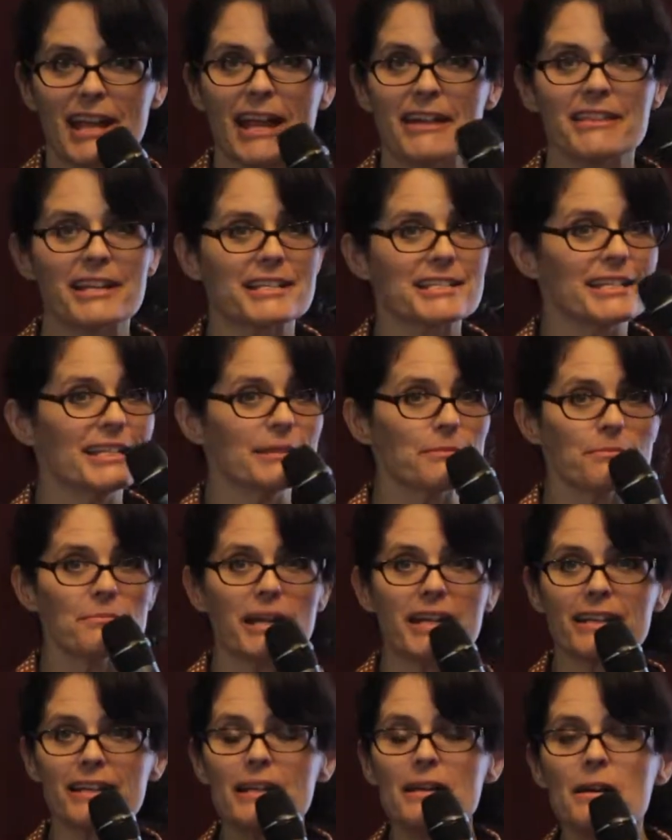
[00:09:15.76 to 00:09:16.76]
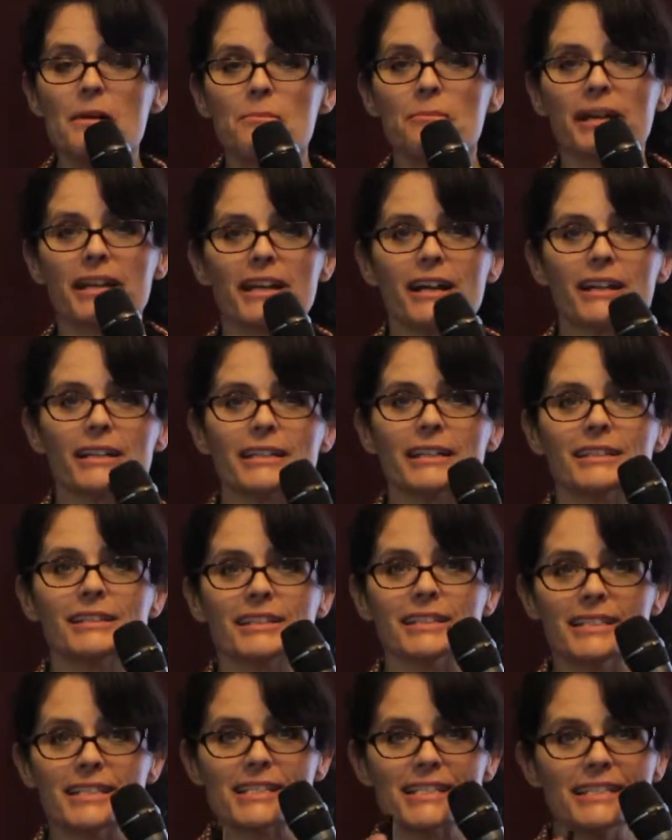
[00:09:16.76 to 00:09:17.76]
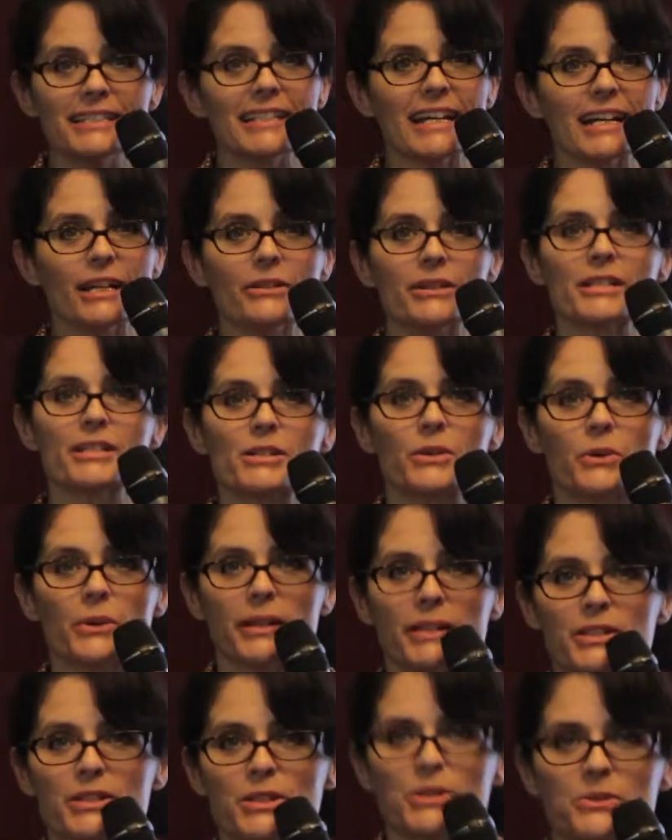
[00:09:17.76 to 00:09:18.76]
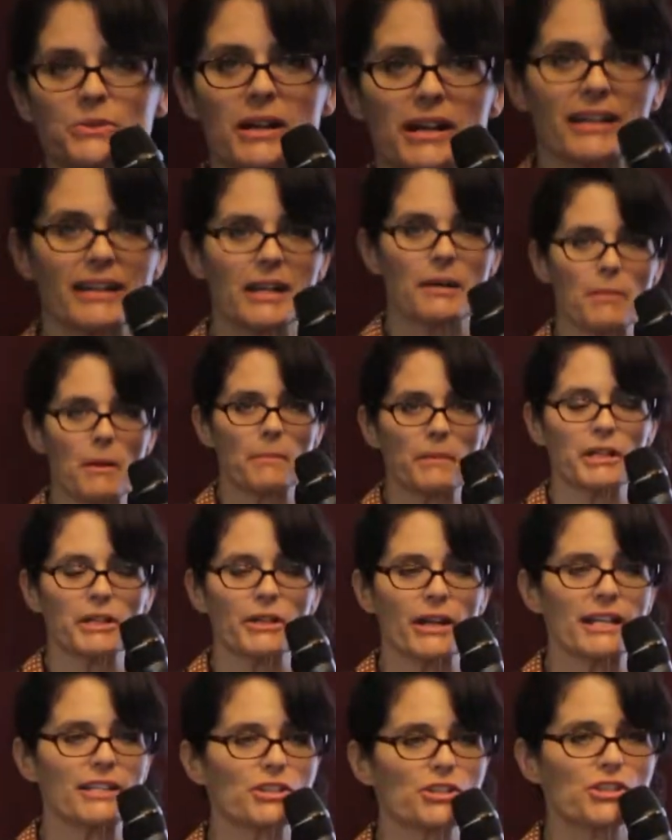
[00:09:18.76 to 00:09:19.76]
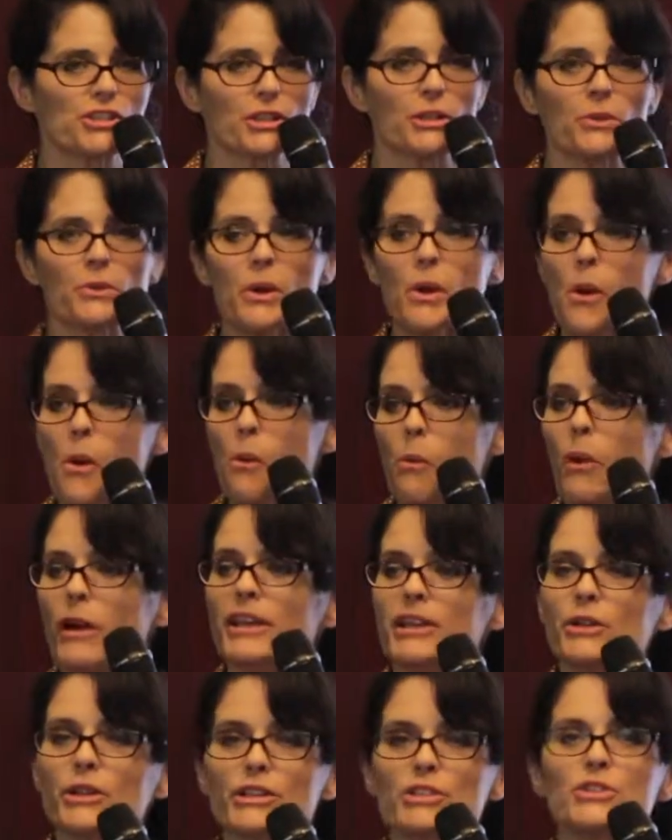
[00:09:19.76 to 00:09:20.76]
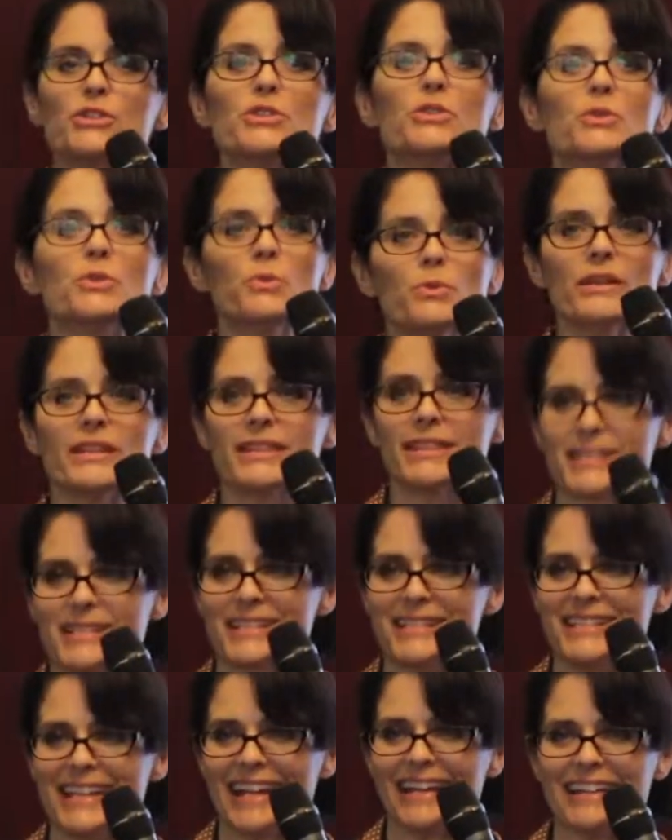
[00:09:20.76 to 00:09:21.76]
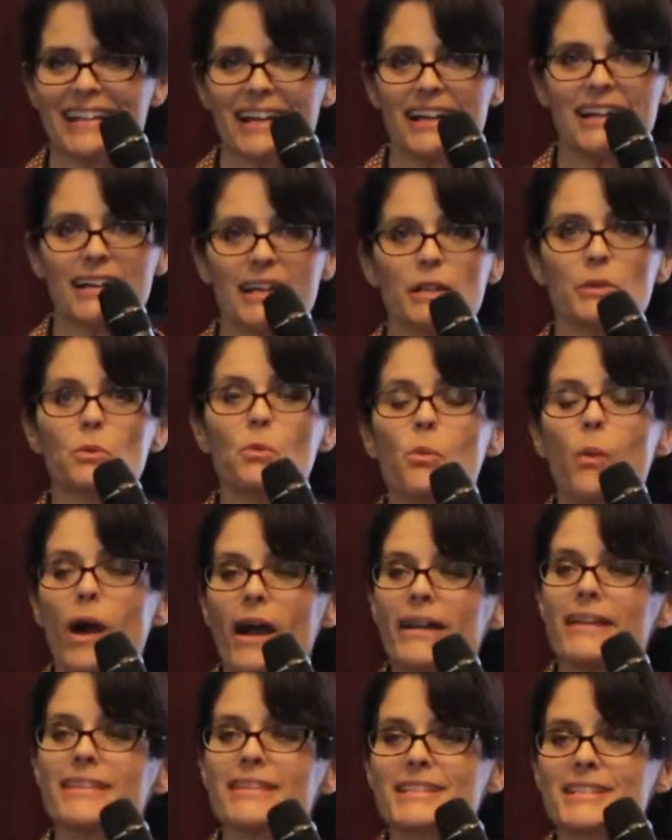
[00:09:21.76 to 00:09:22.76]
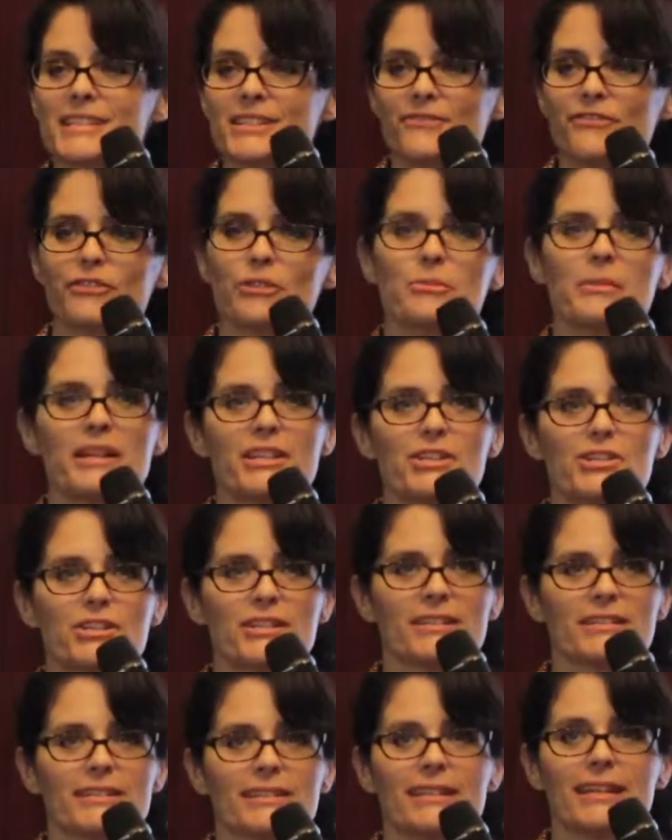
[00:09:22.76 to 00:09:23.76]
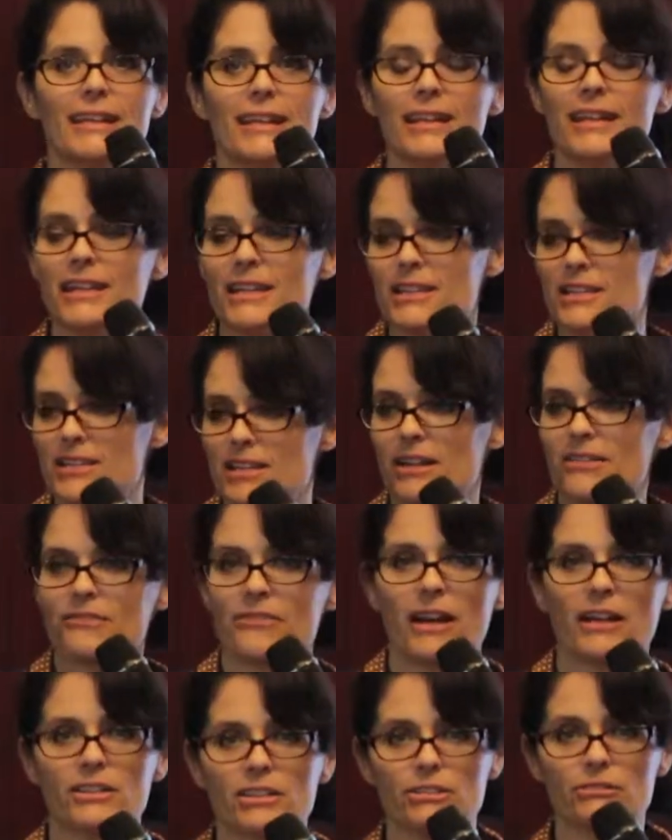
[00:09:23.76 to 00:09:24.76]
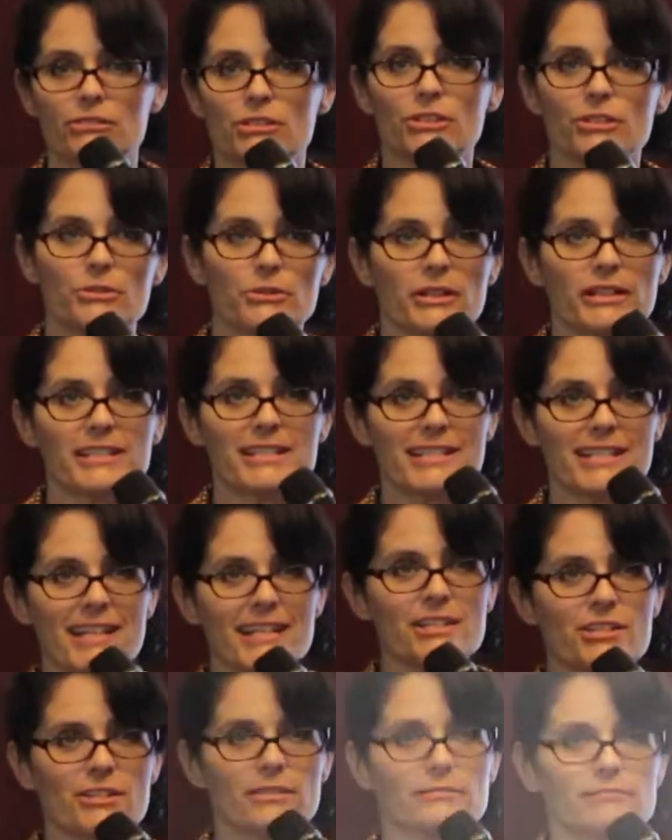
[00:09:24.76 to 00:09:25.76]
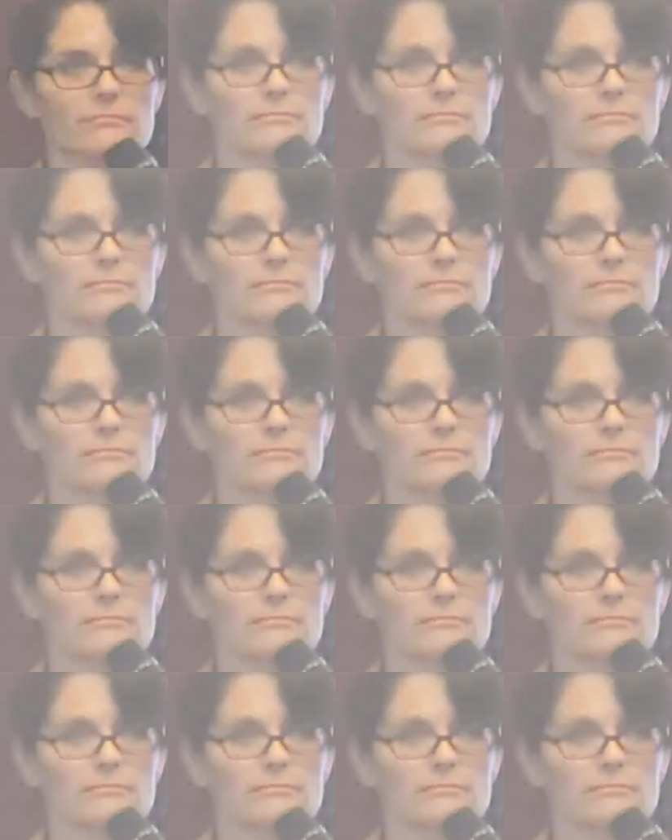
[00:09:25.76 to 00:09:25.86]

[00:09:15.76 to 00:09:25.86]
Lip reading: And that's it. My colleague Lindsay now is going to come up here and share what you can do with this data and why this information is of value to your organization.